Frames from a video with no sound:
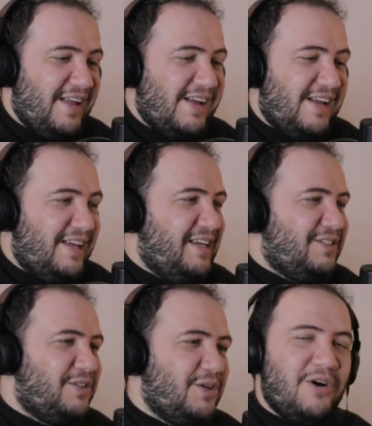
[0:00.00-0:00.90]
He
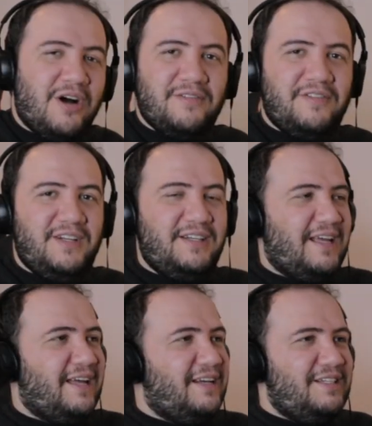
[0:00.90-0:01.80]
is so confident,
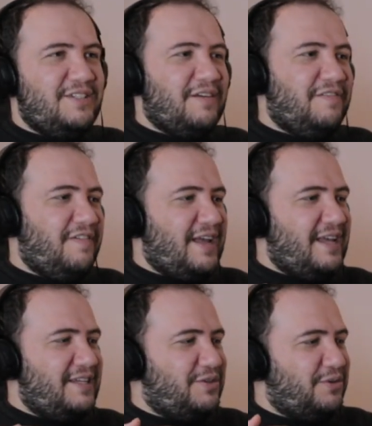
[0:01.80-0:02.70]
and he's not
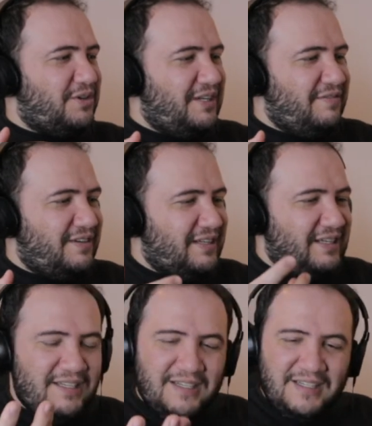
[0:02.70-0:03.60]
phased, or even
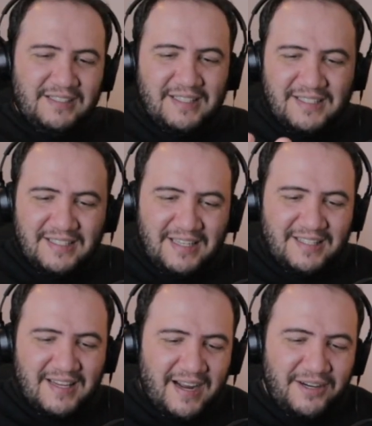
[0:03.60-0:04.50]
he doesn't
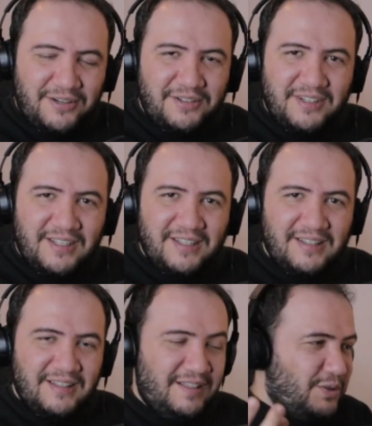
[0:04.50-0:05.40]
get tired.
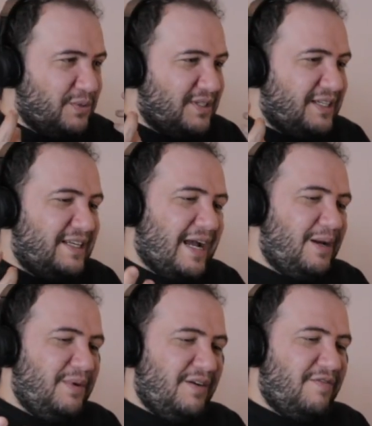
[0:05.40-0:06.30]
This was a
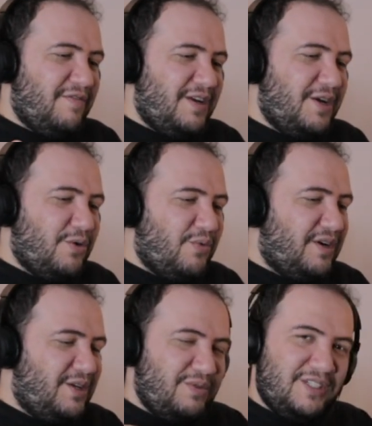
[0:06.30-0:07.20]
9-minute video where
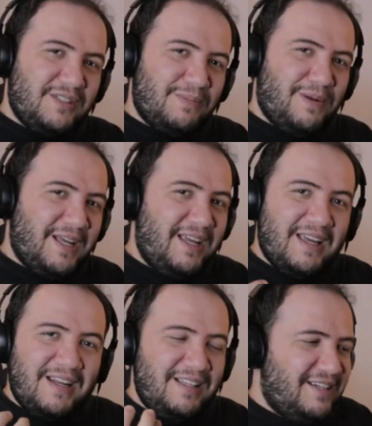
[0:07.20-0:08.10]
he was just playing,
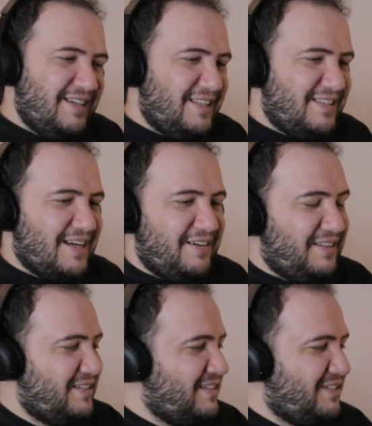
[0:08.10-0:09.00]
and he didn't get
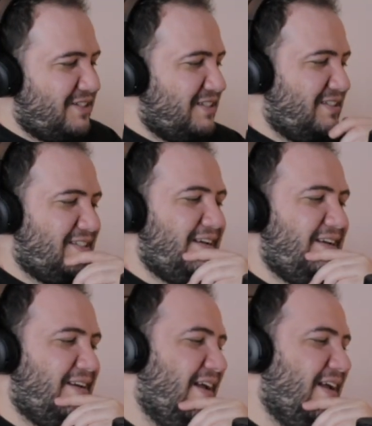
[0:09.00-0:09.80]
tired. This is just insane.